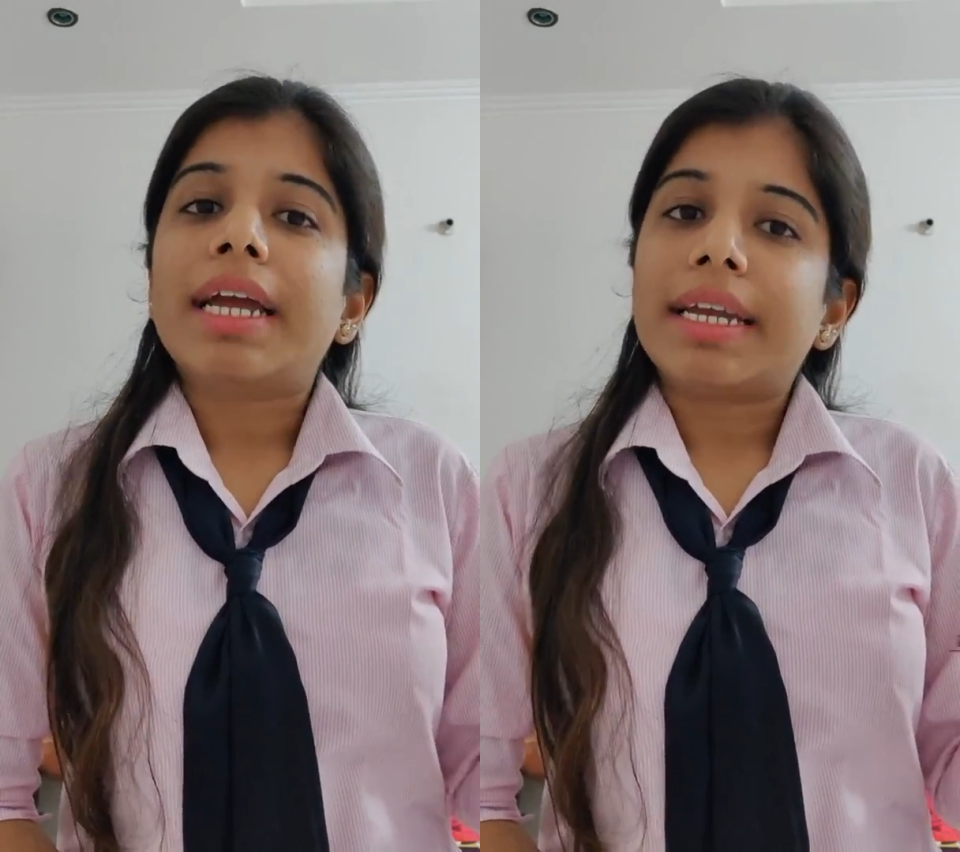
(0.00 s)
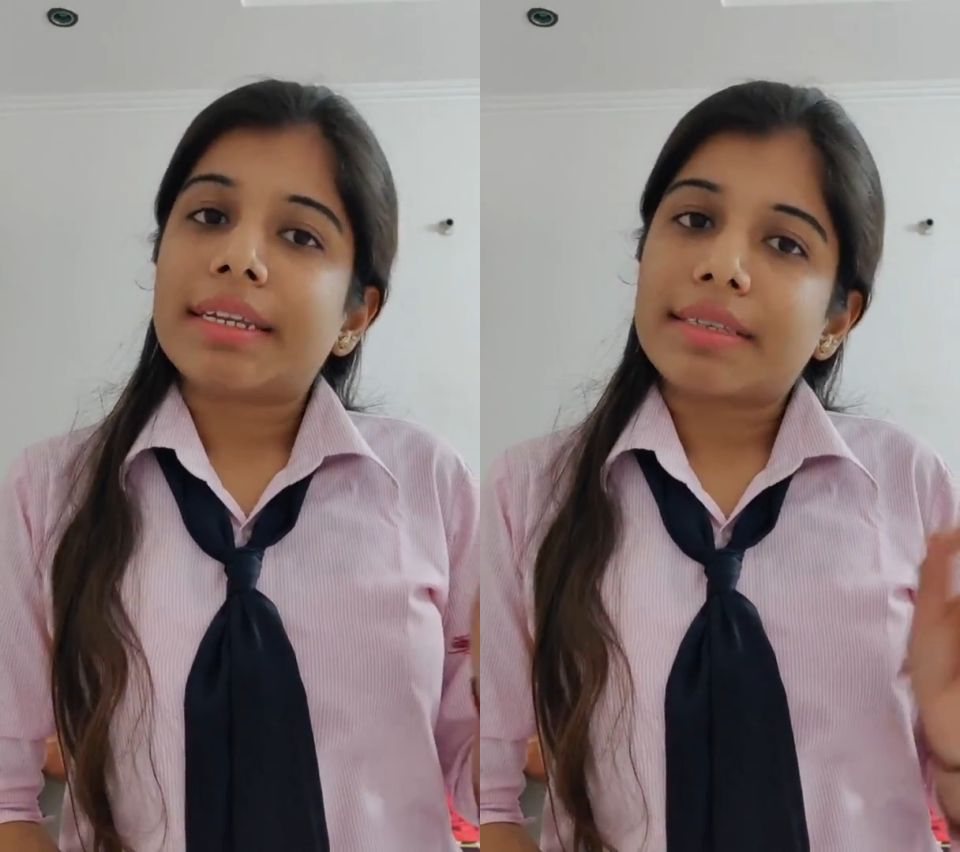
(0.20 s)

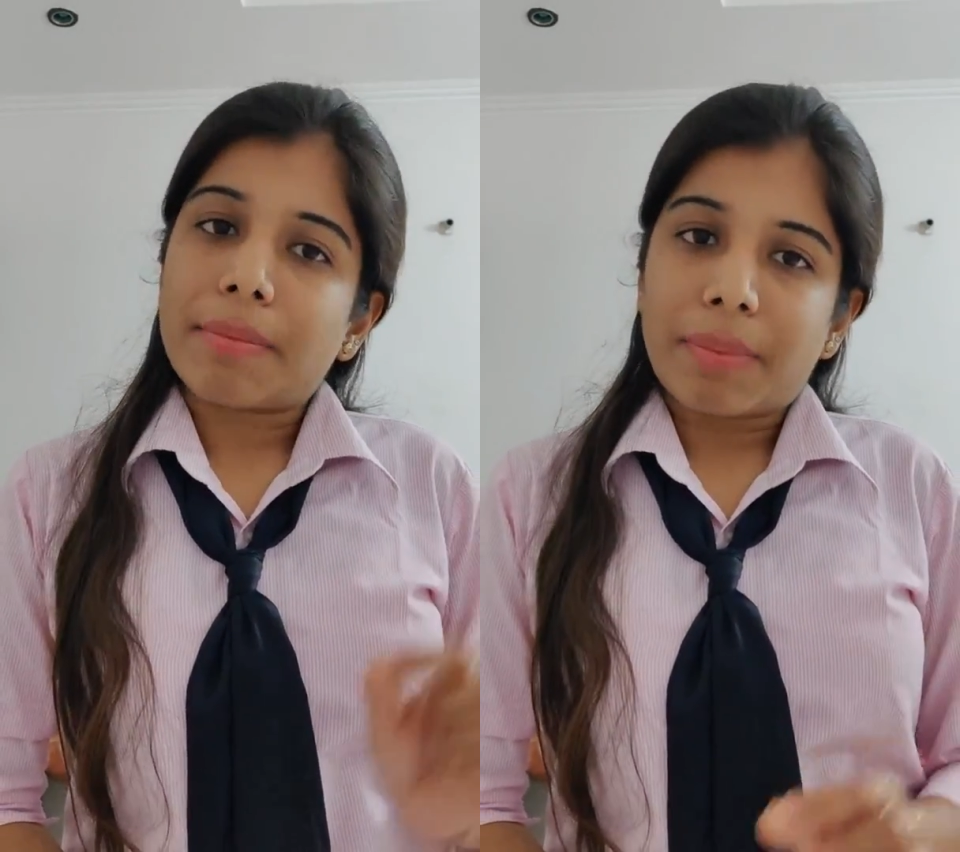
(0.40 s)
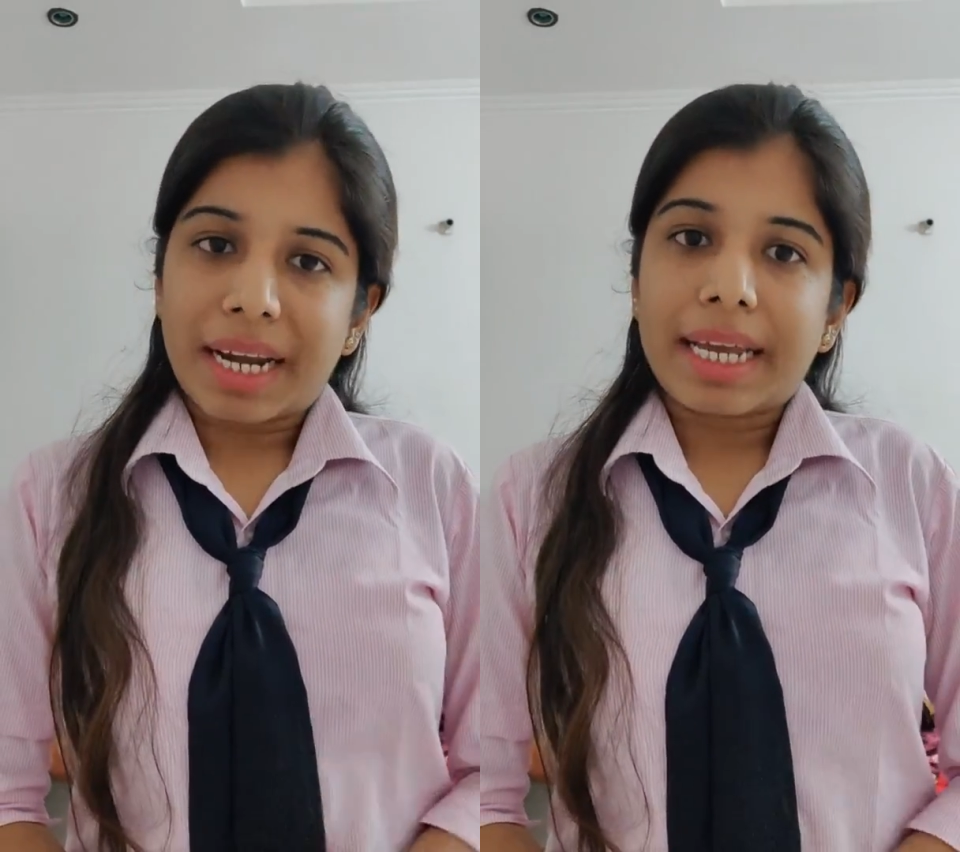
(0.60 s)
it is a
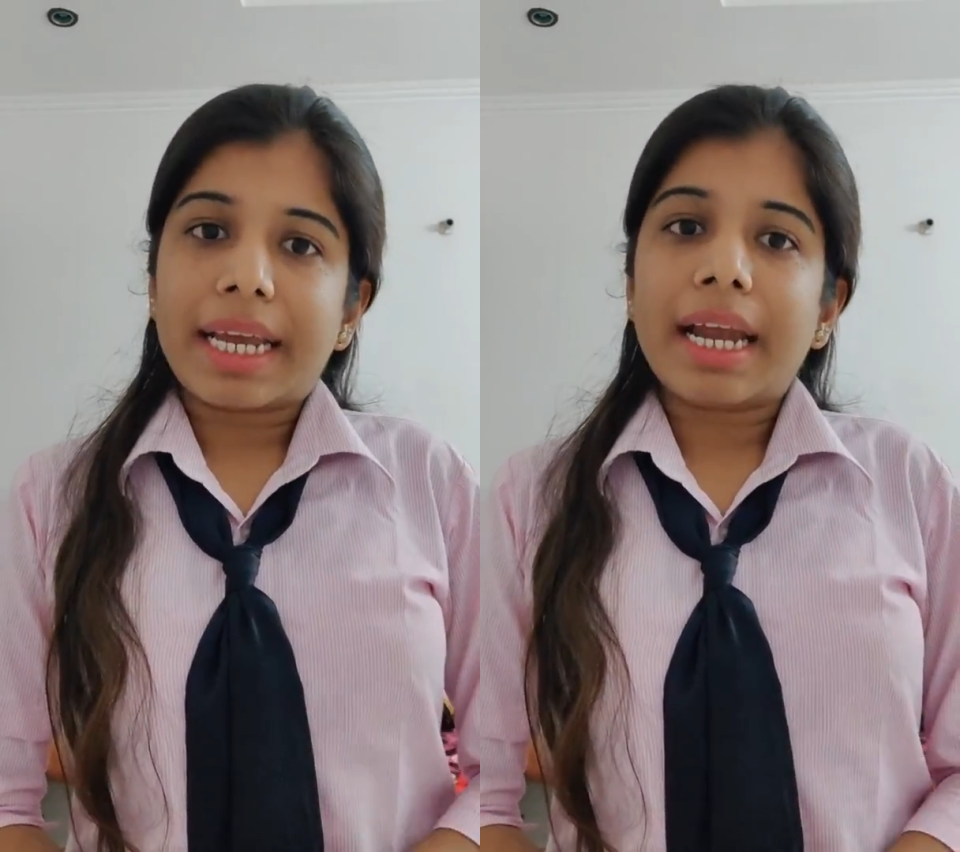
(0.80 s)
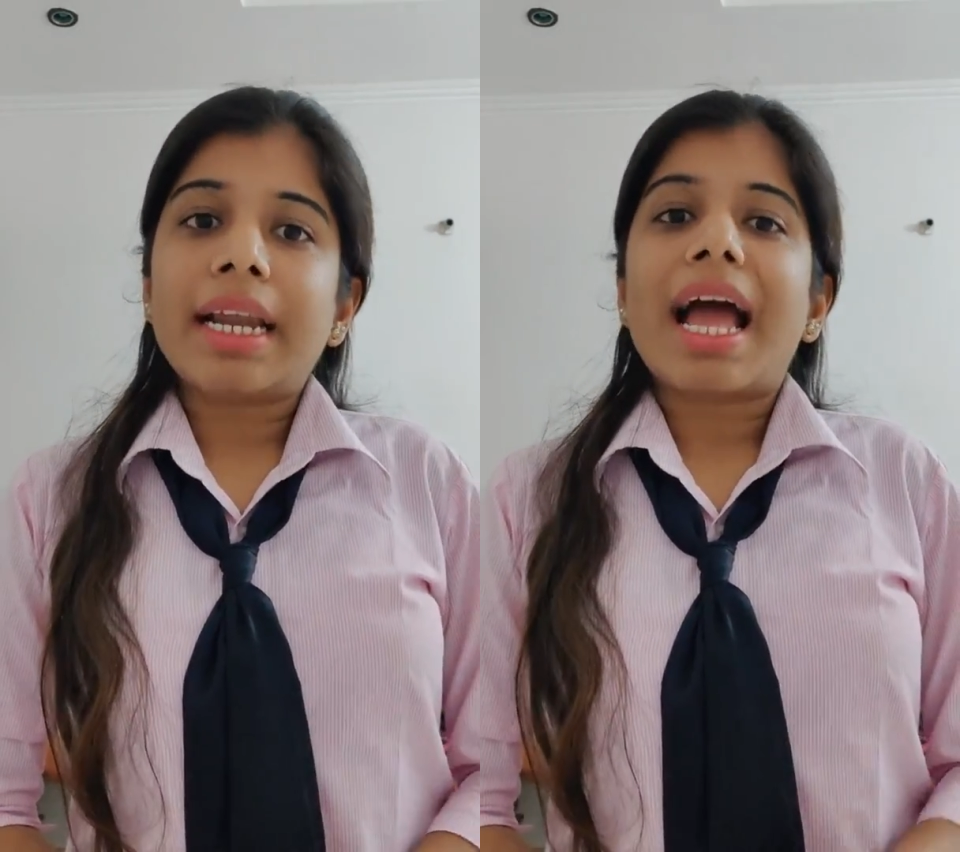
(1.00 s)
predicate,